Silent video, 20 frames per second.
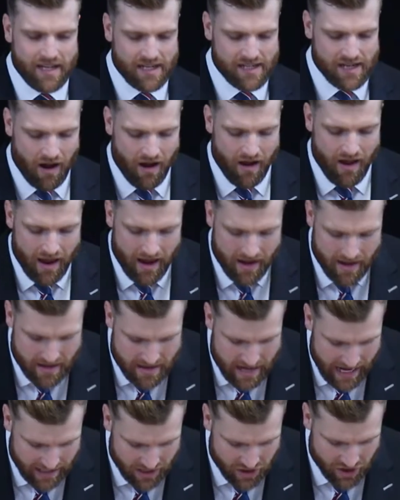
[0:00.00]
it is our
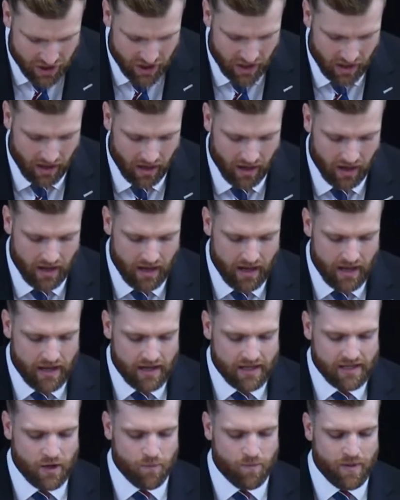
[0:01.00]
nature
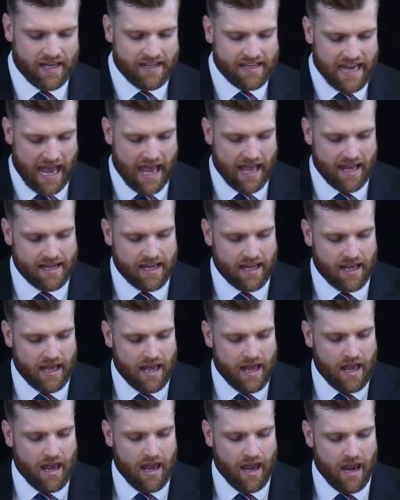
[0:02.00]
to be dead
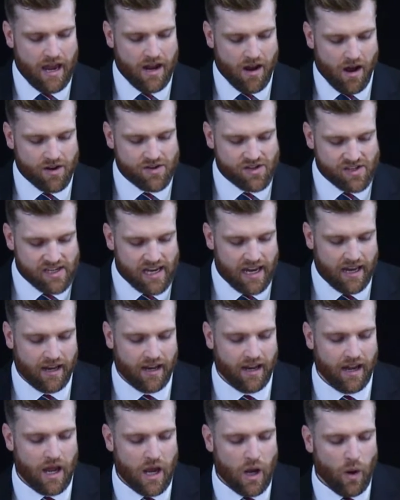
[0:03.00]
in our
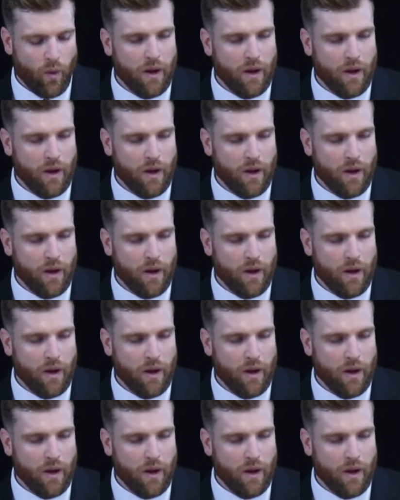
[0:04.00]
sin.